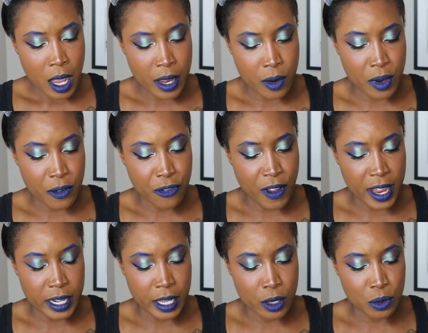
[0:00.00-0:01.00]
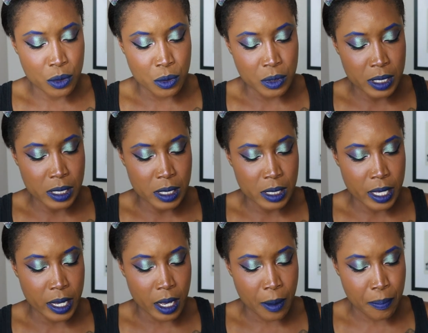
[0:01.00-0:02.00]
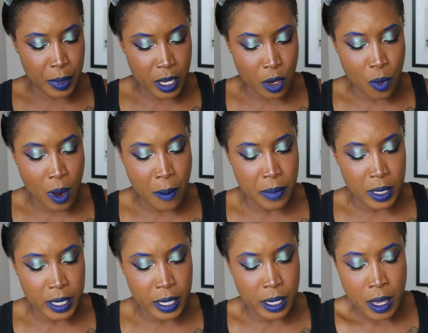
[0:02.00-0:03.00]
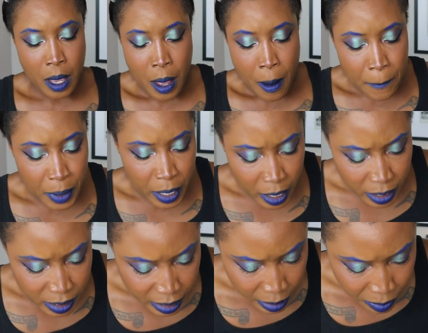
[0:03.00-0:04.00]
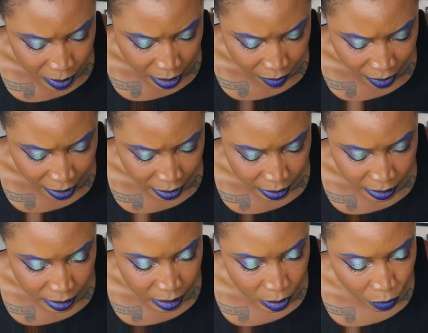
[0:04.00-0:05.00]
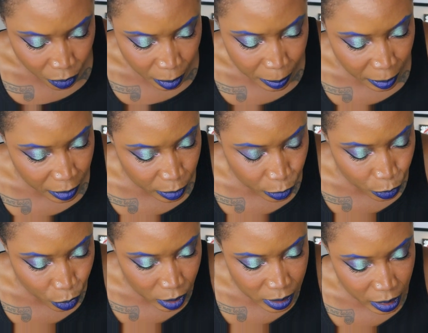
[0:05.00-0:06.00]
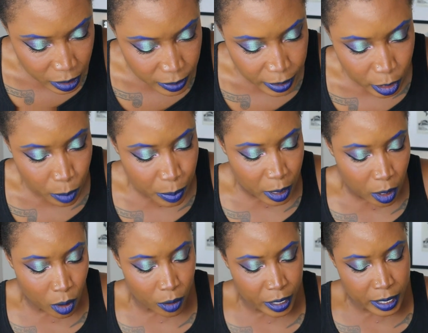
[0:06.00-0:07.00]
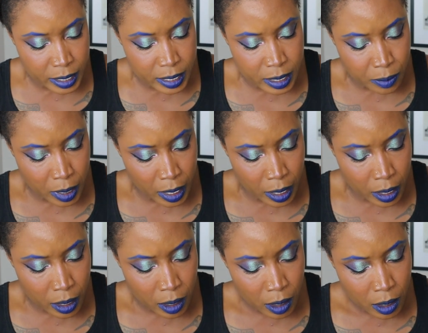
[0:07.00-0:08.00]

I don't wanna fight it. Ooh, this is like a bit crumbly, but it seems to have like, it's silvery, but it looks a little bit green to me